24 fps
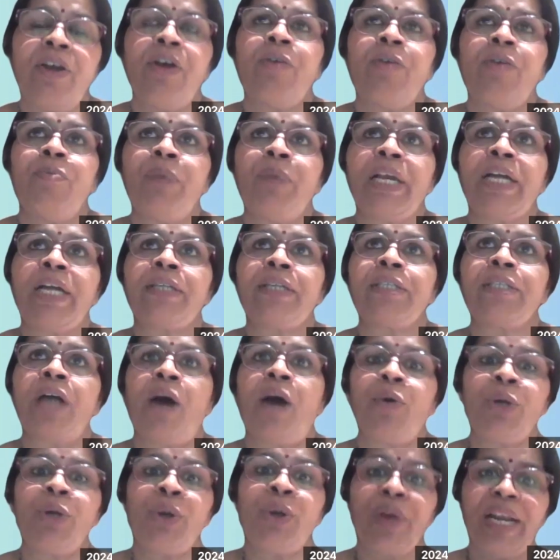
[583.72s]
because
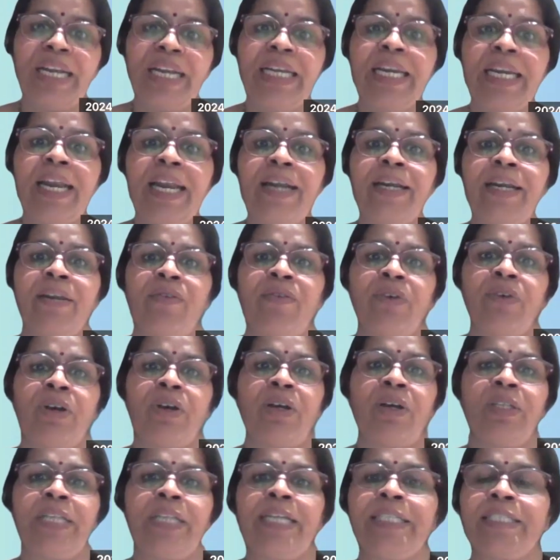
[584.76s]
how do you indent?
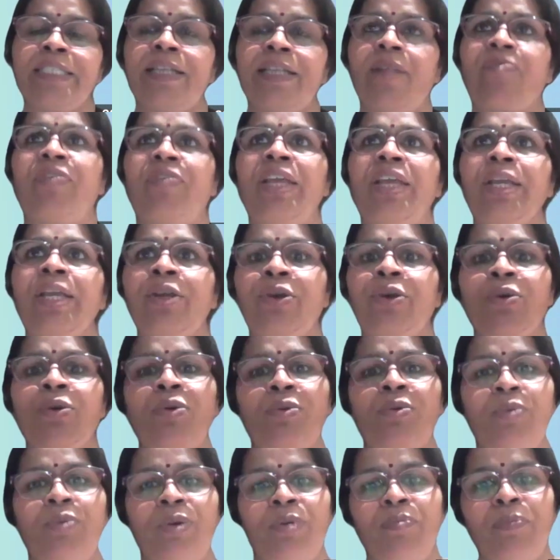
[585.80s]
There is nothing
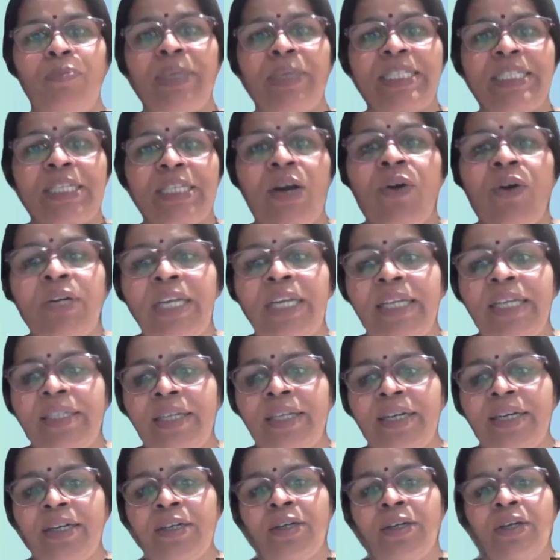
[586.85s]
you miss out in
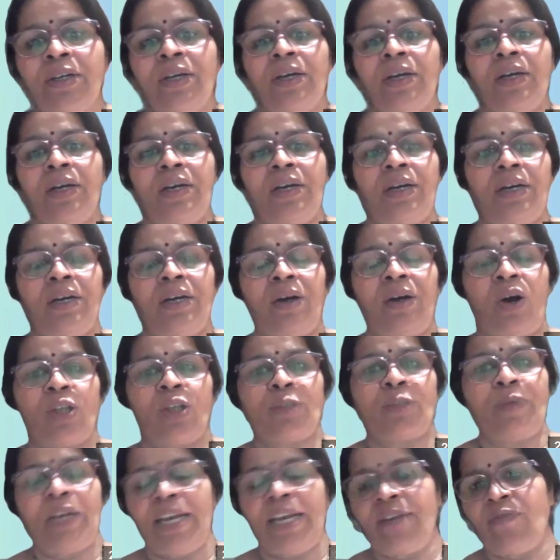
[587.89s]
the
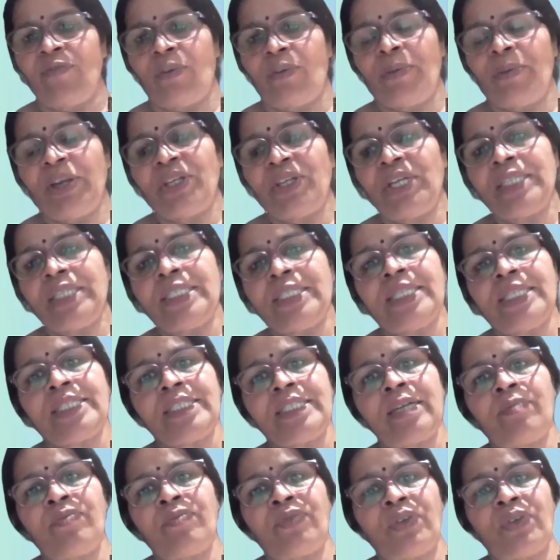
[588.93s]
hospital information
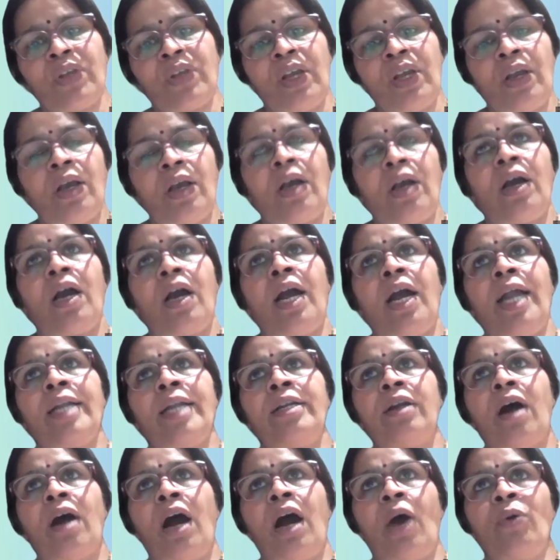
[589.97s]
systems.
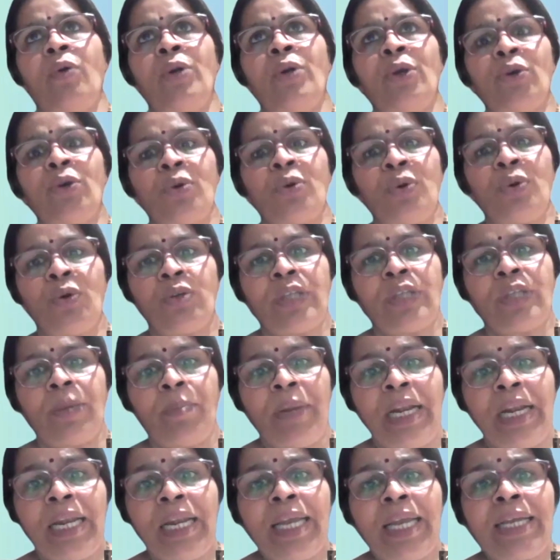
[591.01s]
And how do you do the
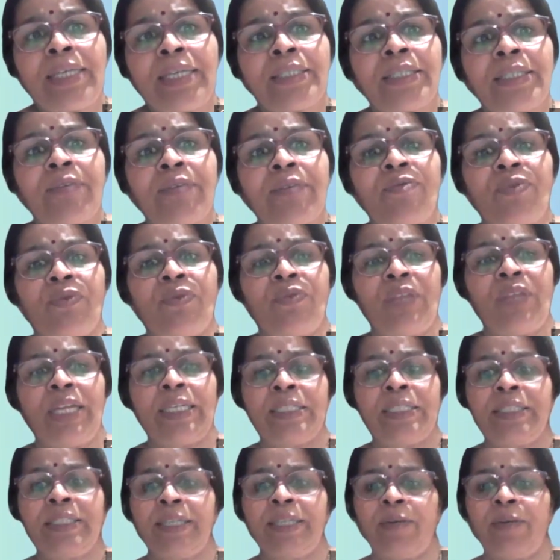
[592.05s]
billings if there is